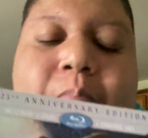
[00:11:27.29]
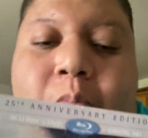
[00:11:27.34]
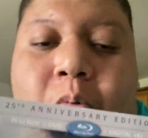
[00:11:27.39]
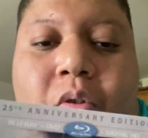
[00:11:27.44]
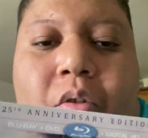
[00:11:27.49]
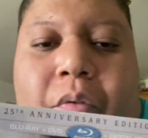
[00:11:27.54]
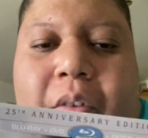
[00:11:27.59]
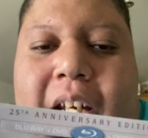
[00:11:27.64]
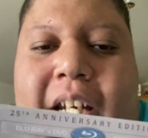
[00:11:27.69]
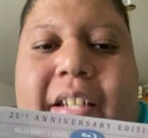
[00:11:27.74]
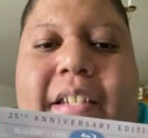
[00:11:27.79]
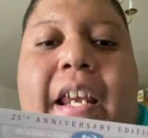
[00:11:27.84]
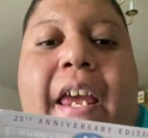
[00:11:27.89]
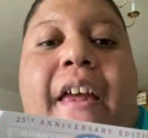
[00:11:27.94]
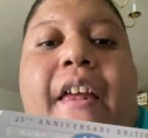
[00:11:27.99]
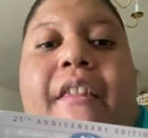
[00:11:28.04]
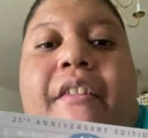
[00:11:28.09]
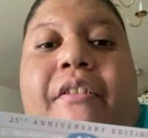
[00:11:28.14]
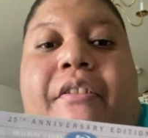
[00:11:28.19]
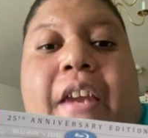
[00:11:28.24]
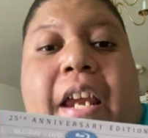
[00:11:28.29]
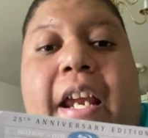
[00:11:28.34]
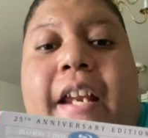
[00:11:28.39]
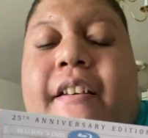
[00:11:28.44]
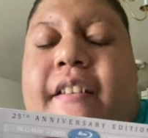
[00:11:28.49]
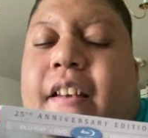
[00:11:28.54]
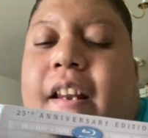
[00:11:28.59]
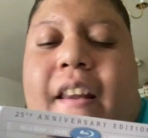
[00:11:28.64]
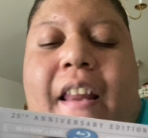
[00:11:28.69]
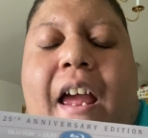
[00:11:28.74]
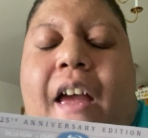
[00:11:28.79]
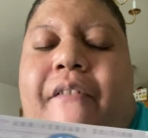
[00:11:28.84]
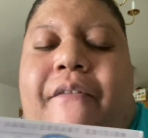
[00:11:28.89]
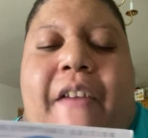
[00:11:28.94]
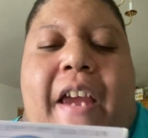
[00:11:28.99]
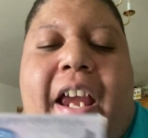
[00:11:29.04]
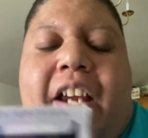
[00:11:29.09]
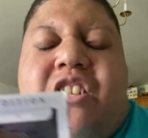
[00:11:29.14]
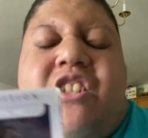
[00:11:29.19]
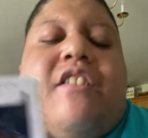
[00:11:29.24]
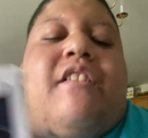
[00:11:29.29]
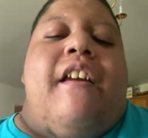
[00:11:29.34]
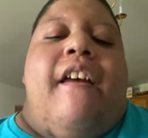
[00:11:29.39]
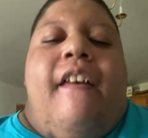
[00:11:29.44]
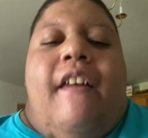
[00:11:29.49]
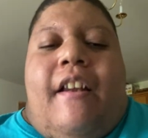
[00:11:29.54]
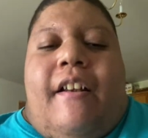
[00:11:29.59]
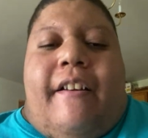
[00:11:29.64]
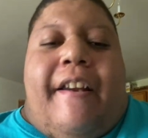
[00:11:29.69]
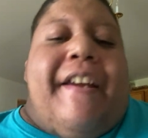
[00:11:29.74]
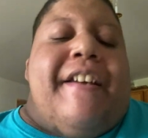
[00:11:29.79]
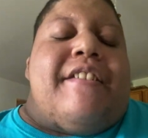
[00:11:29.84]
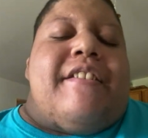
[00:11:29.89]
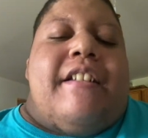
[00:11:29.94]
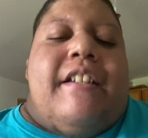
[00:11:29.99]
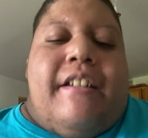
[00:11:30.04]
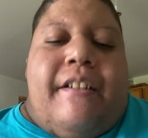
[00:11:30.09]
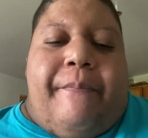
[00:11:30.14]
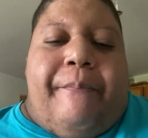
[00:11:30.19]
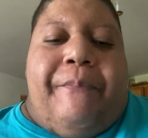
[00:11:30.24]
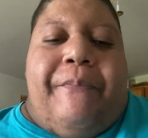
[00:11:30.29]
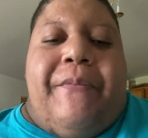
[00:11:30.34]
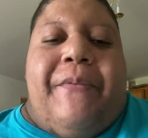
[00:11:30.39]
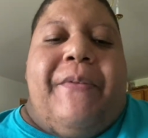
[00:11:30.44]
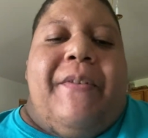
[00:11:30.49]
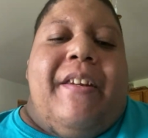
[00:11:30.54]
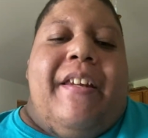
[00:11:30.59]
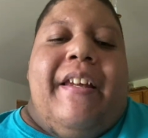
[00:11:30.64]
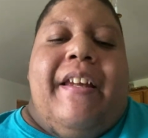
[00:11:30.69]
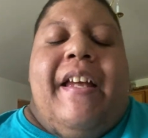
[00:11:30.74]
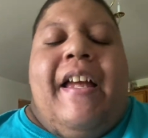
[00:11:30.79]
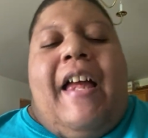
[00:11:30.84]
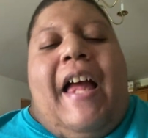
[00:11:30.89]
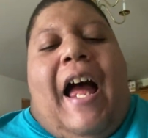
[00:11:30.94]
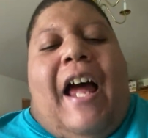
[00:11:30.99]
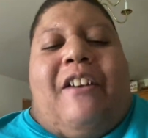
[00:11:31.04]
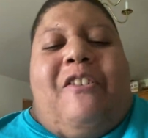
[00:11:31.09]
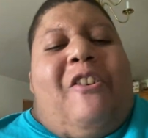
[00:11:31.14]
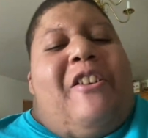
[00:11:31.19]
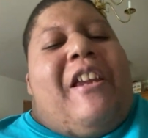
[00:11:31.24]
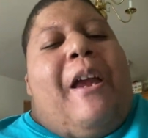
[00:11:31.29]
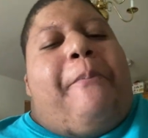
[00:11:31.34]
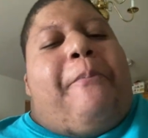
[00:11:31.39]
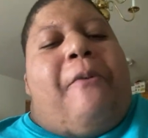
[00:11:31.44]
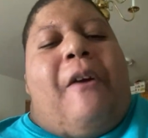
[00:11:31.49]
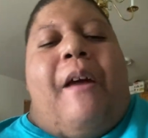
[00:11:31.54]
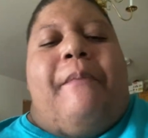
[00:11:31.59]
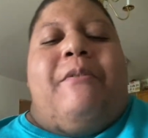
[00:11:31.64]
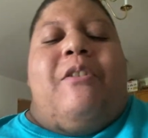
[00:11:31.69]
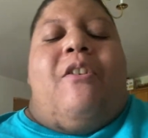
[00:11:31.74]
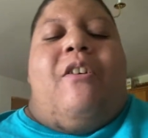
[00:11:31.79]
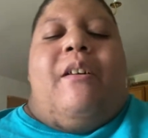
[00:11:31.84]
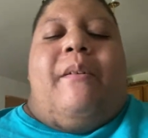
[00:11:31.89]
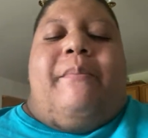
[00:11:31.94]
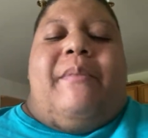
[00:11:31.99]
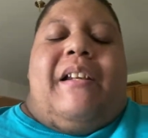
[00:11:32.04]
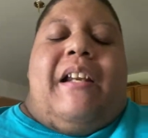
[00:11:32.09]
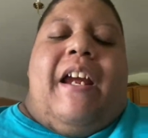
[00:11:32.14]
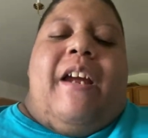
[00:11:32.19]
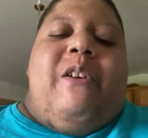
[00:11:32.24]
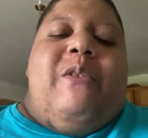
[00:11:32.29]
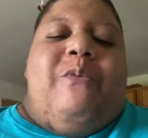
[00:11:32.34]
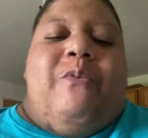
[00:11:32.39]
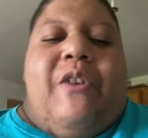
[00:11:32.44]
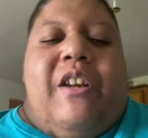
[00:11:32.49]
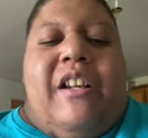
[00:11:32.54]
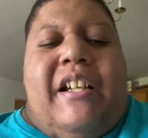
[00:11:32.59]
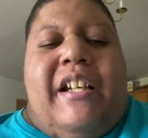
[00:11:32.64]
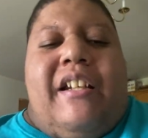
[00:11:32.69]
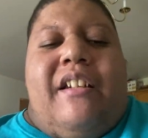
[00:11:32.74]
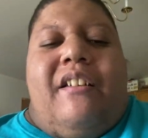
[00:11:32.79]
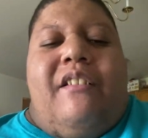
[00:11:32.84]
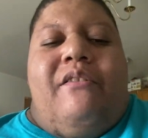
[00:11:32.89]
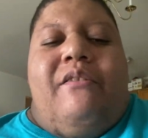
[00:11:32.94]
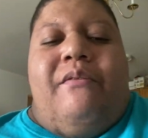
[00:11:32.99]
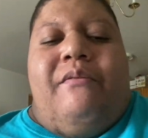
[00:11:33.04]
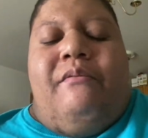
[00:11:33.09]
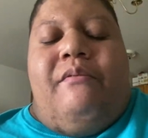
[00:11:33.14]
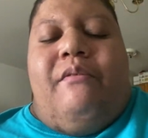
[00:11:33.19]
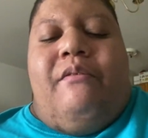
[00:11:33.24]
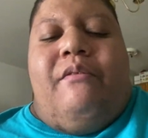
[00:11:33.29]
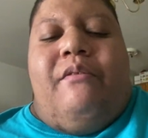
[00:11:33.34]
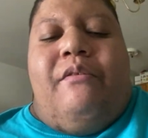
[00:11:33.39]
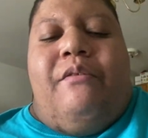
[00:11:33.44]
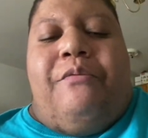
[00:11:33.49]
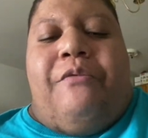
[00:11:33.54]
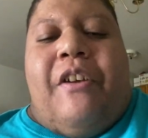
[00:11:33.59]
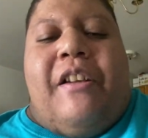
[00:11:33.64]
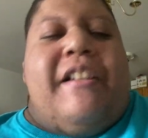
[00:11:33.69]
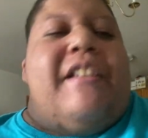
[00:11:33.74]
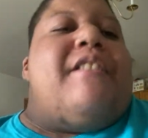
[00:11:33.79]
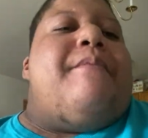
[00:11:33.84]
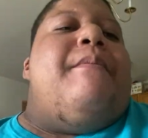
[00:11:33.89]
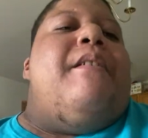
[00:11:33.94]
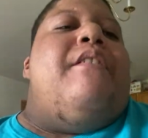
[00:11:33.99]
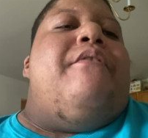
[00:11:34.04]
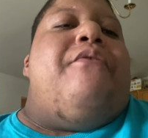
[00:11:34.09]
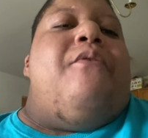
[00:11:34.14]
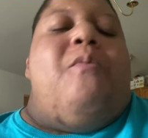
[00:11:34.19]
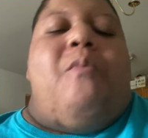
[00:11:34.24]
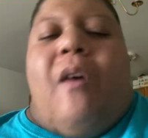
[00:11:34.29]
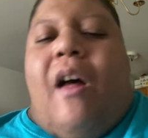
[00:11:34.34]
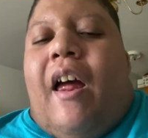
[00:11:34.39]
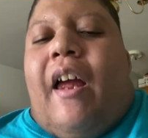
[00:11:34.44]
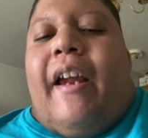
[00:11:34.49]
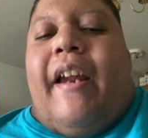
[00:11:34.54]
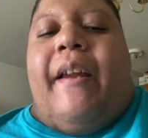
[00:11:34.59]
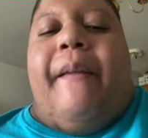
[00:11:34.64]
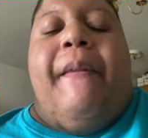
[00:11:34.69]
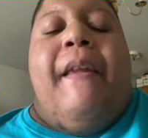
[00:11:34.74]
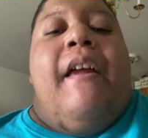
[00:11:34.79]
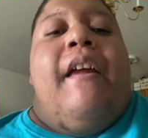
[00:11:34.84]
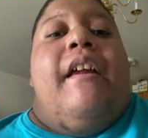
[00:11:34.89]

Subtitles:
movies, then the live action. Disney, I know y'all probably going to be like, really? Really, Smith? Why?